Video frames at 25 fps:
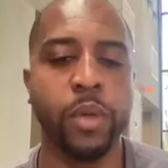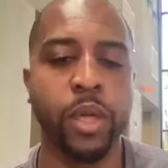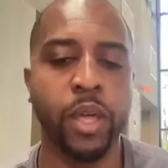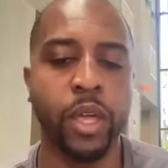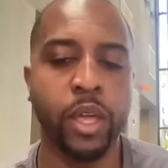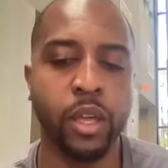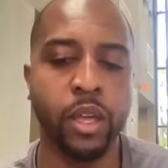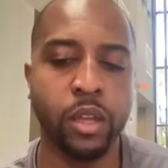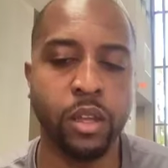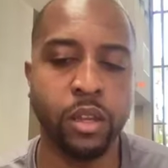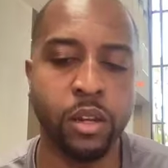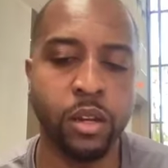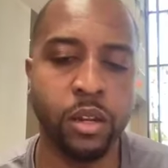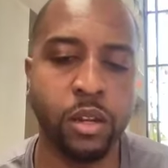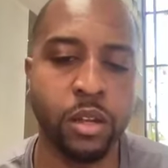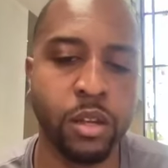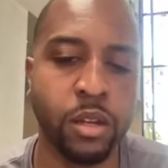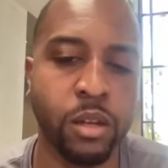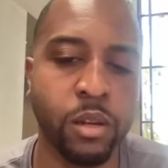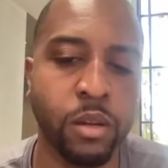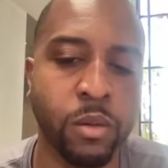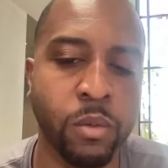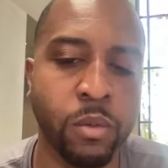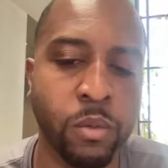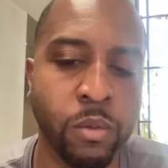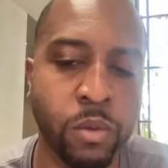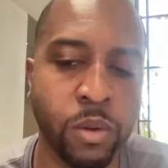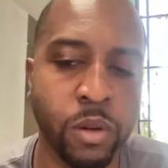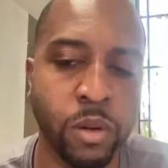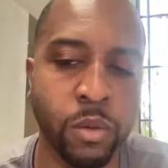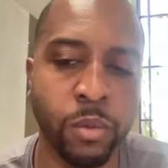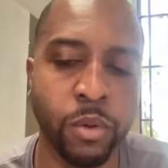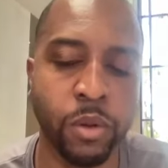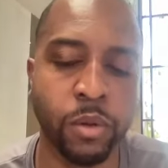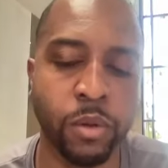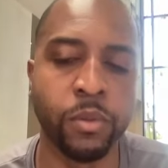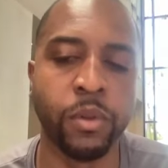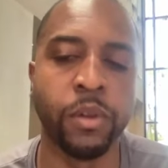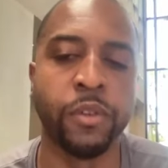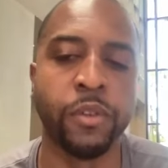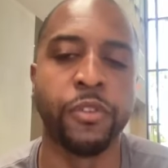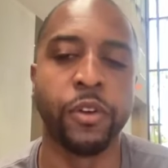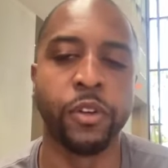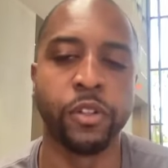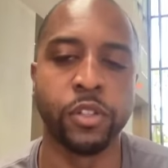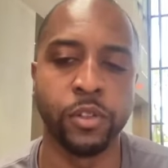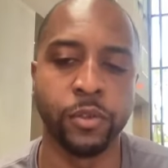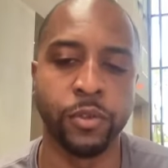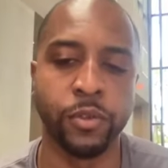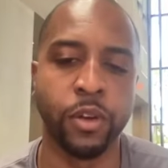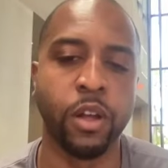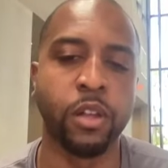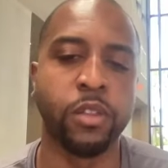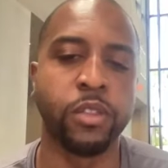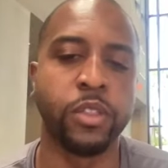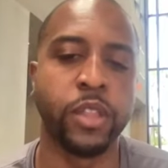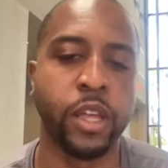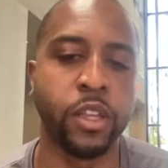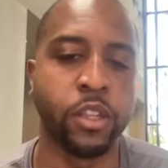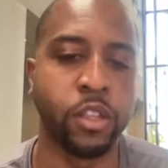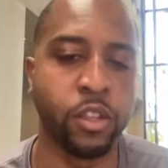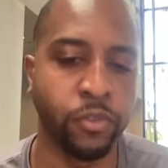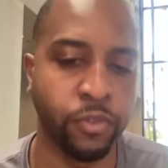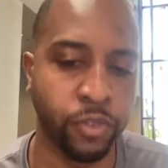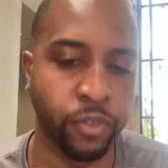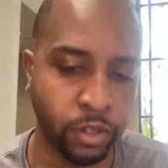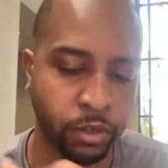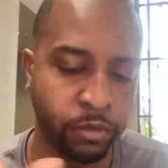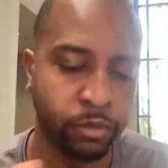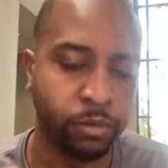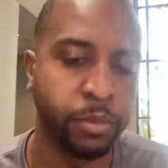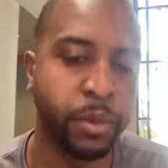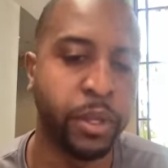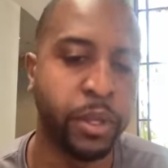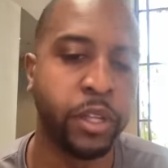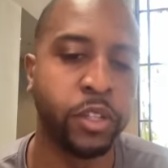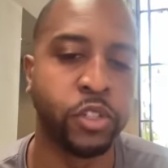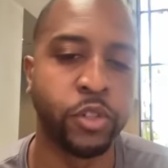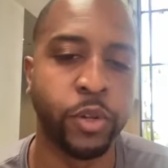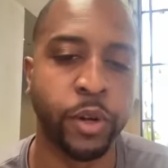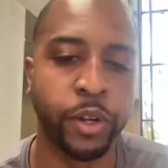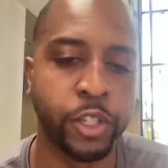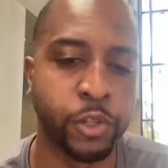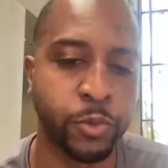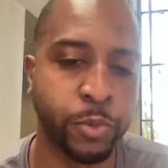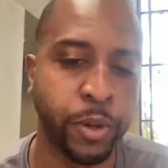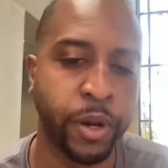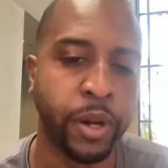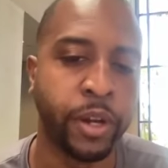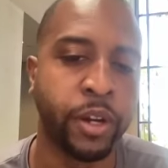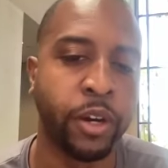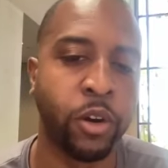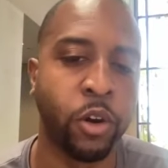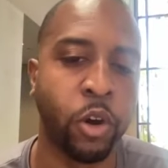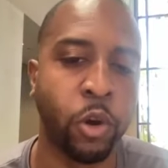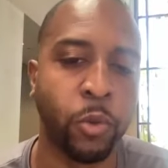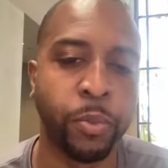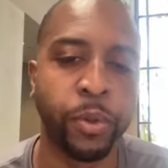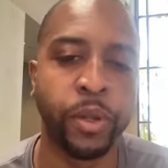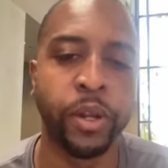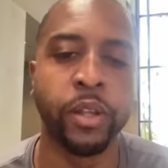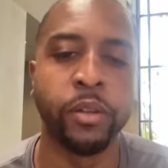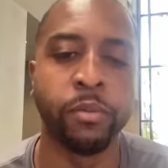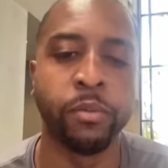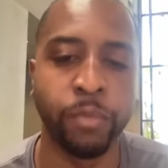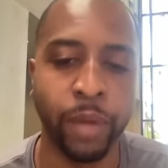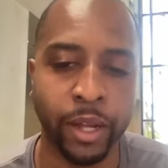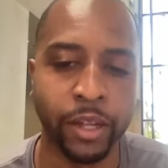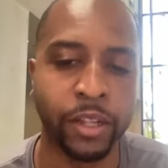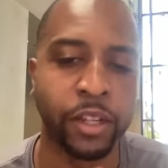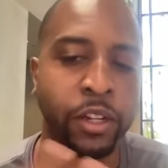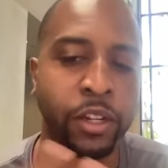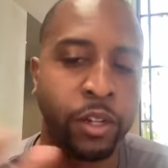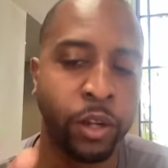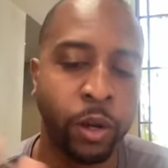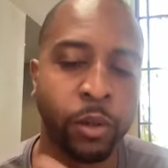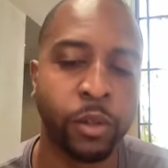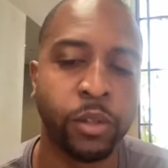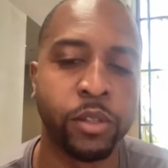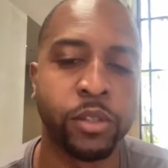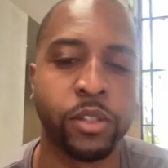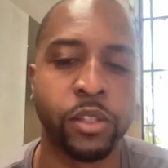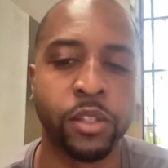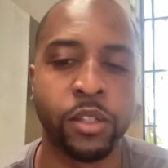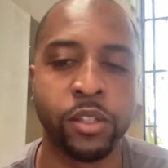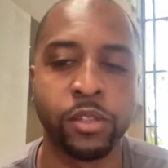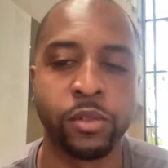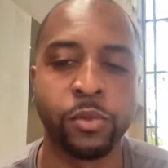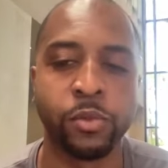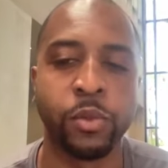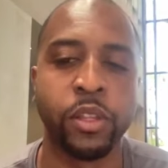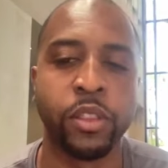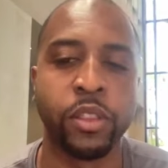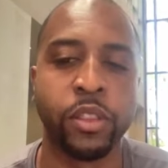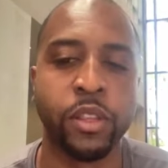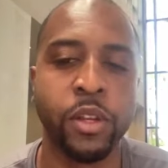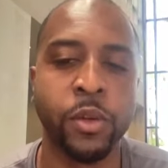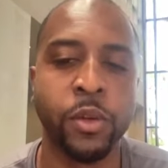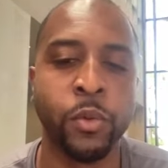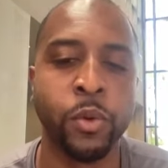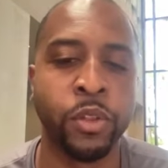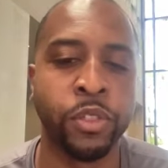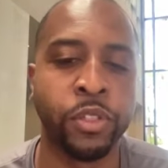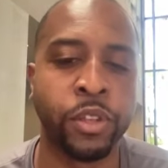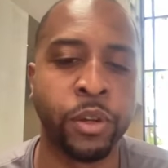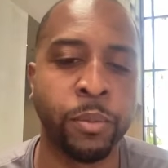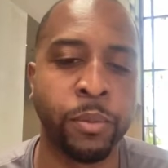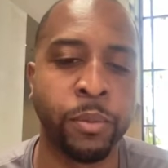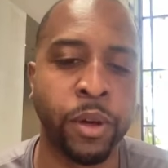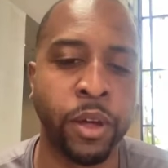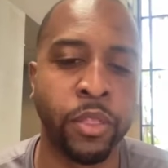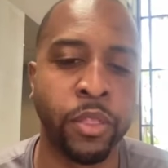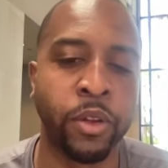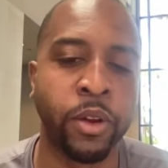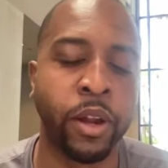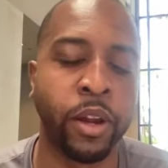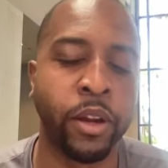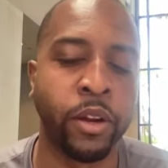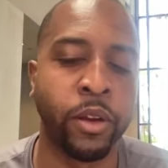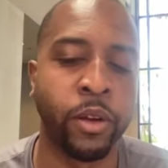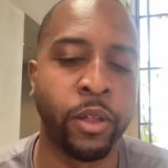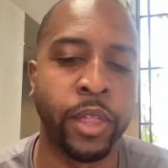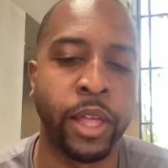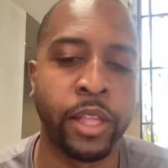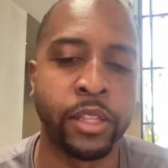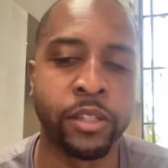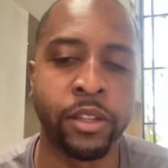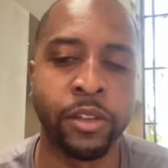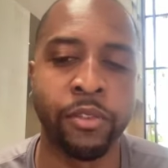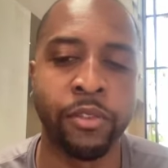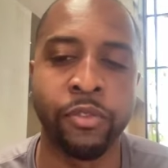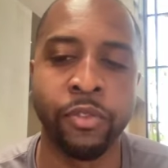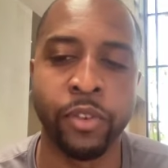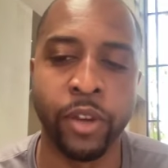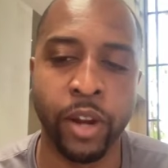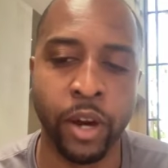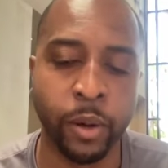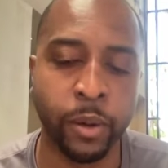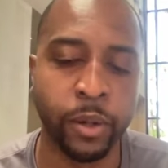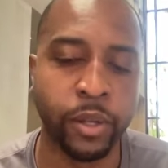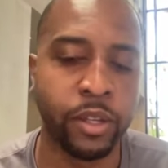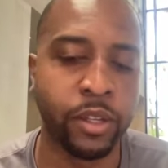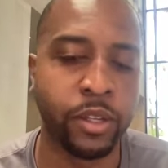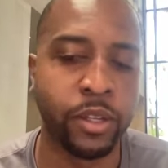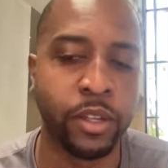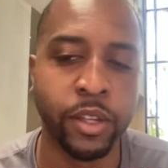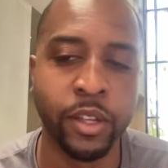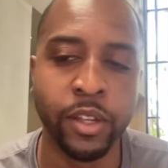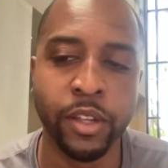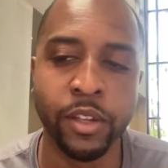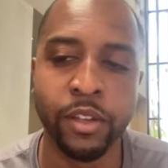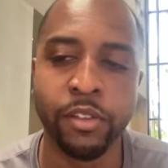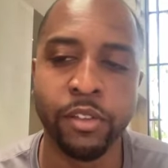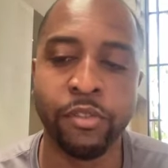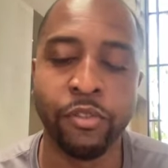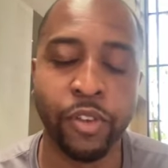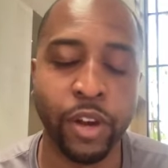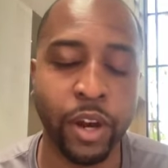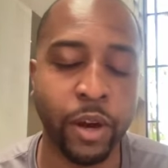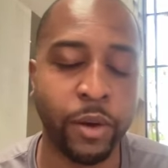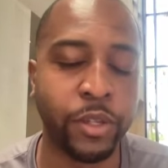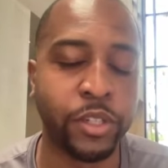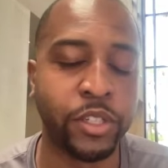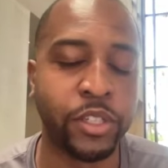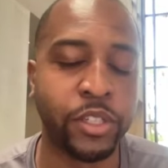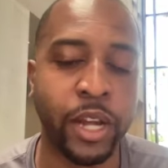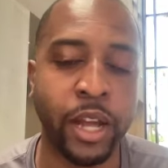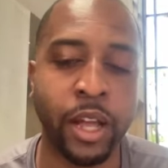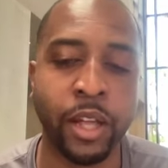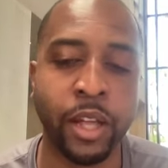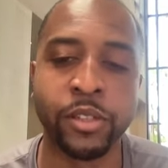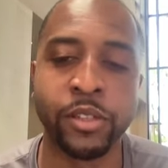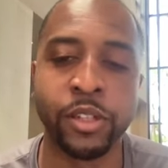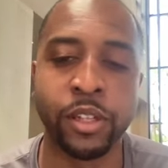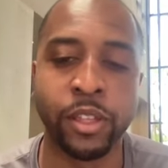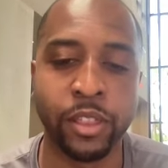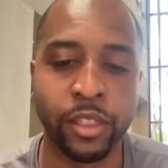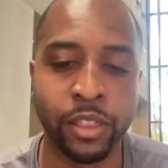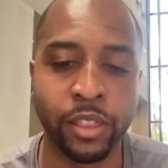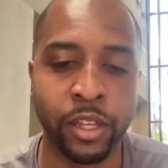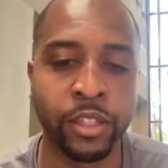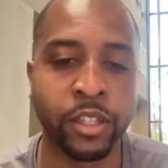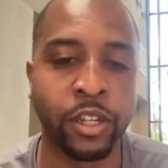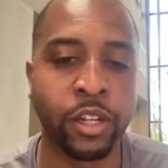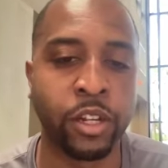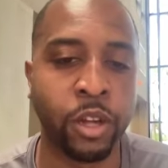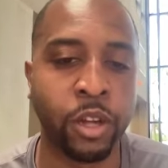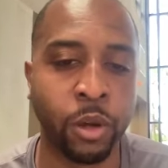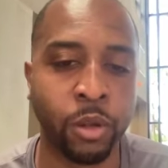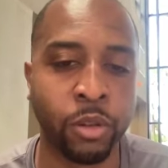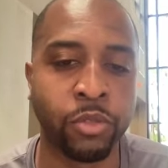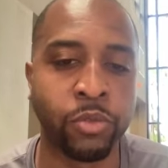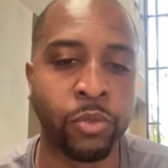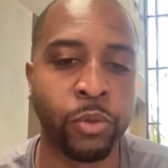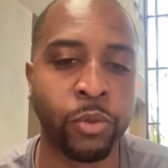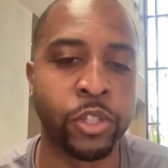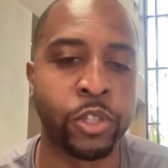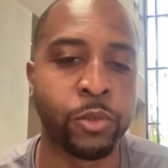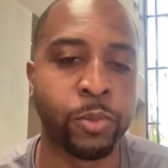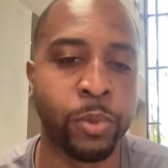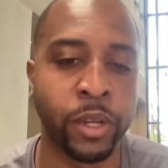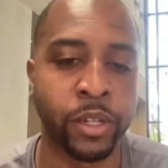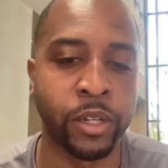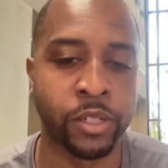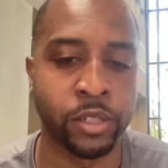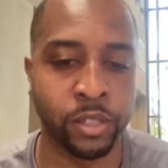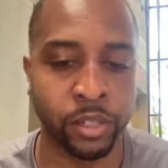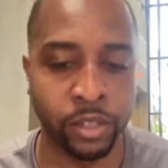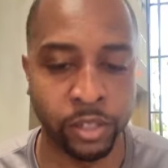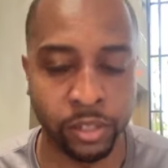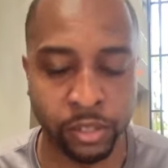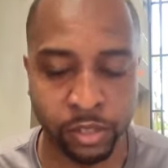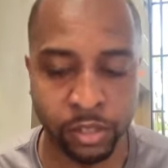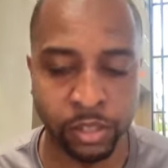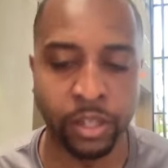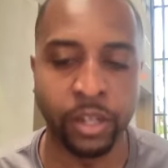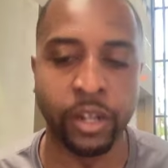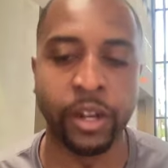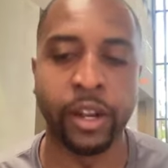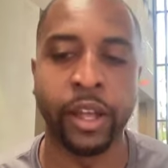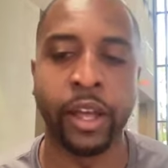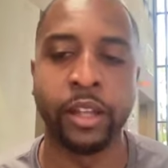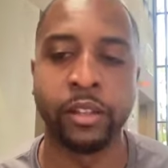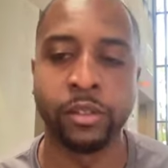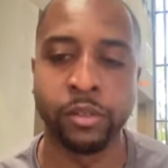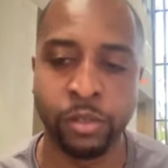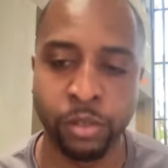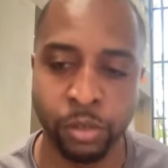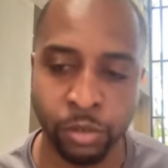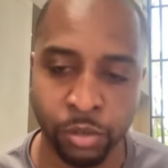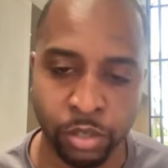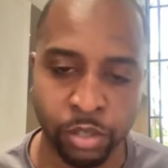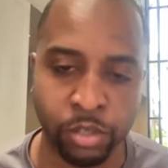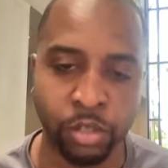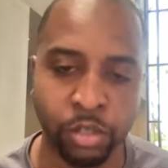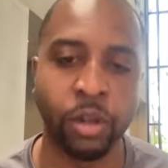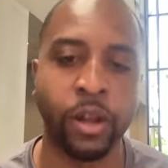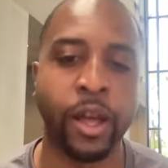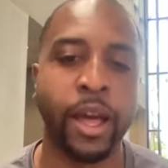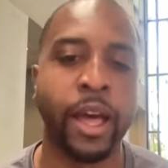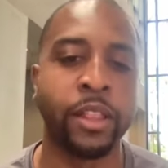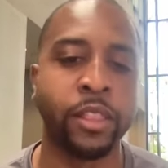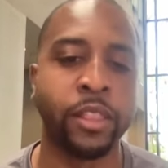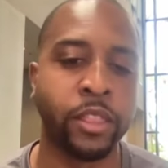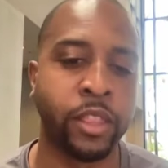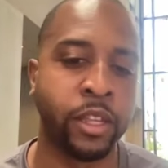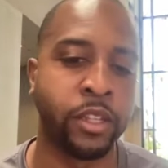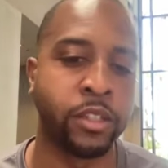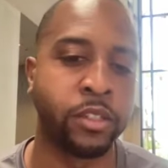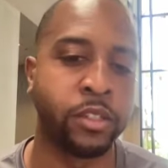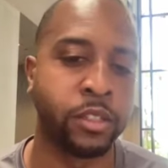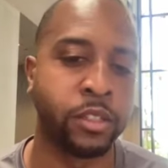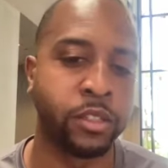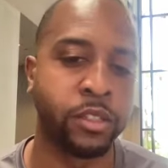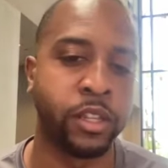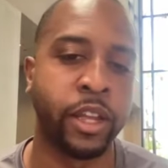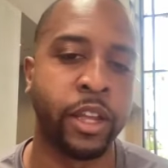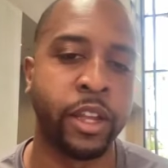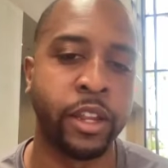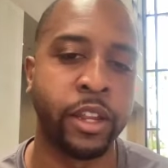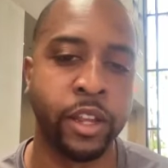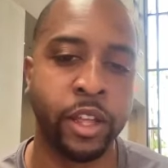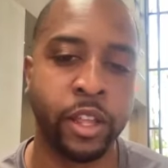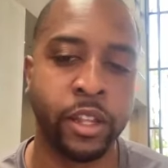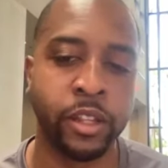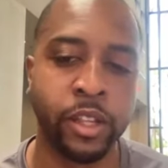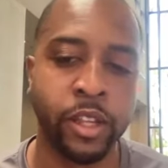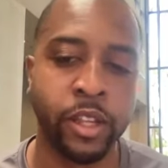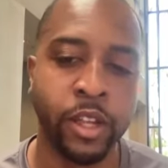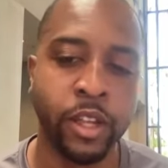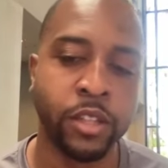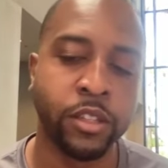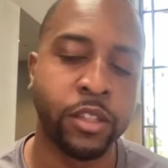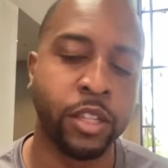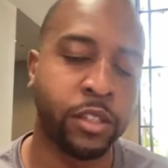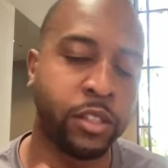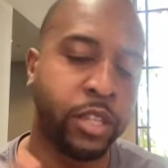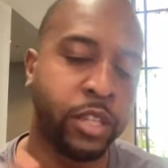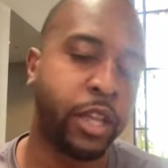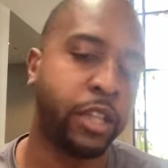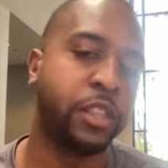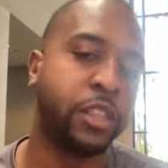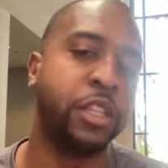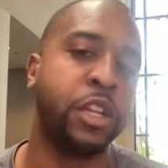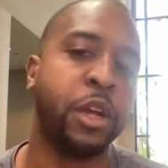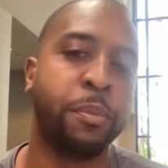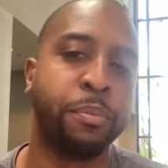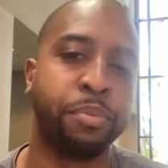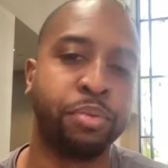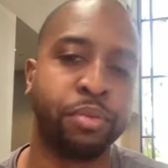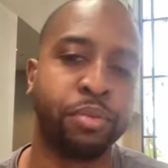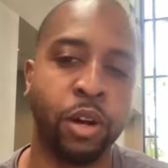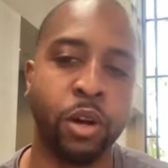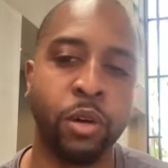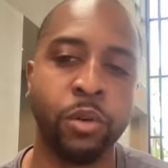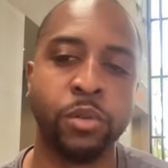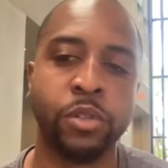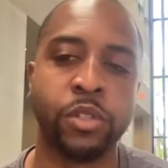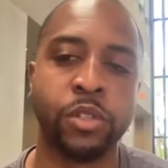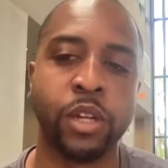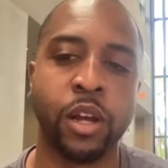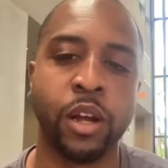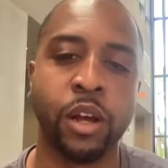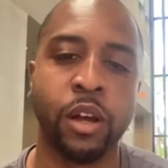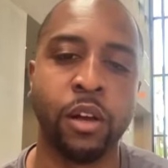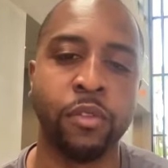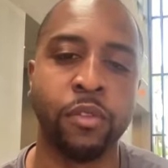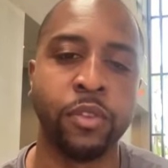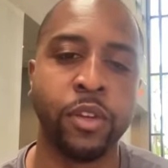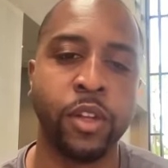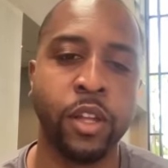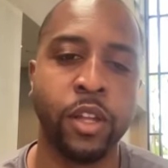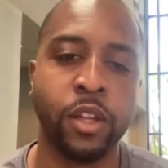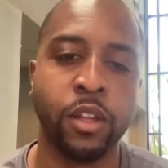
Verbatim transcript: made, well, well, first of all, thank you for being transparent and open, and my condolences with, with your mother. I know that's a very, very challenging thing to go through, especially seeing that you still had things to say, and then to take the yeah. approach of,